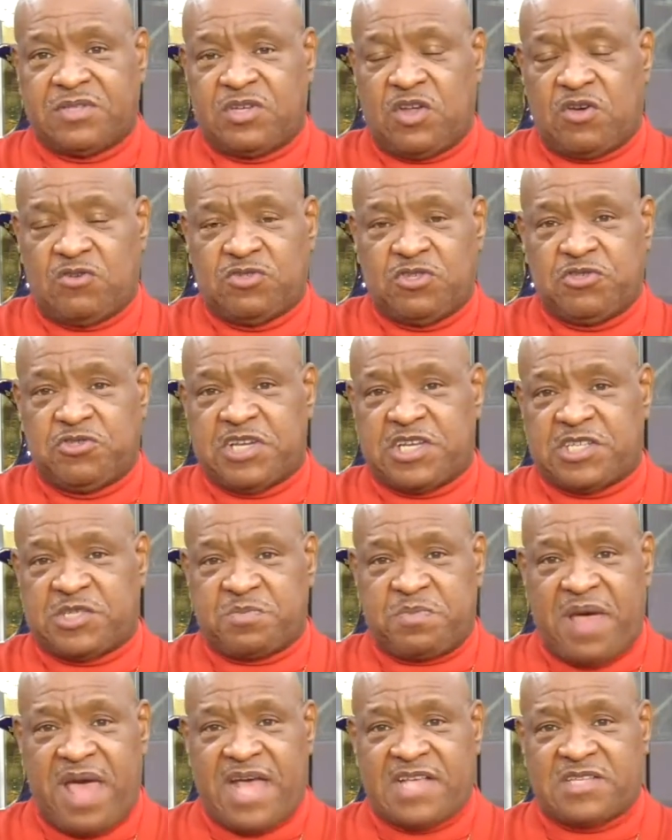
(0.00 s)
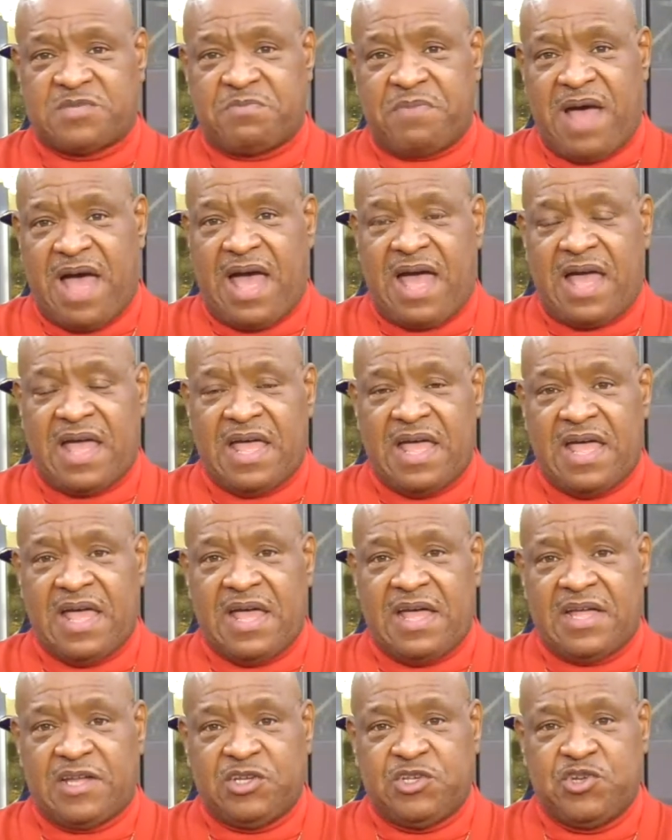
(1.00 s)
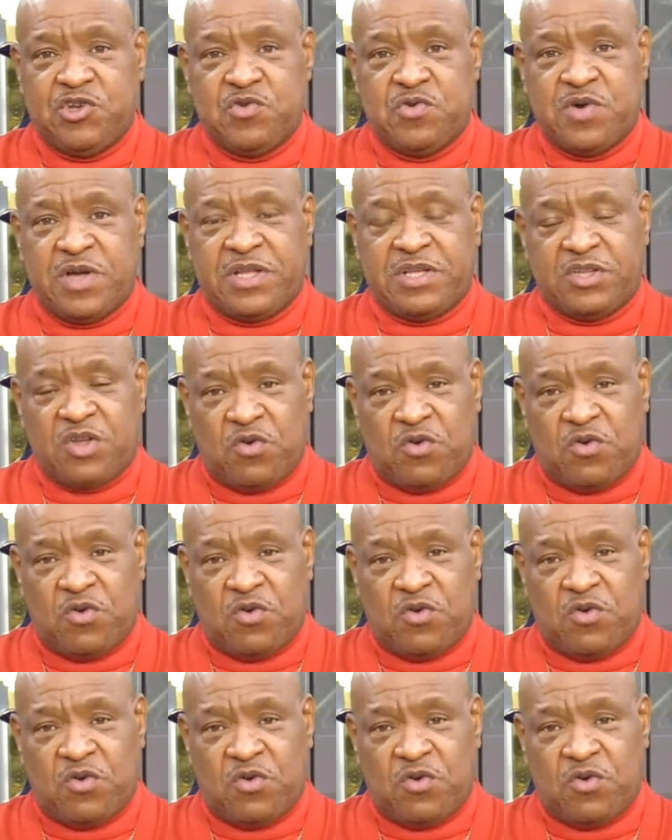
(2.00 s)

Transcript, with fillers: you know, you just pass by do it.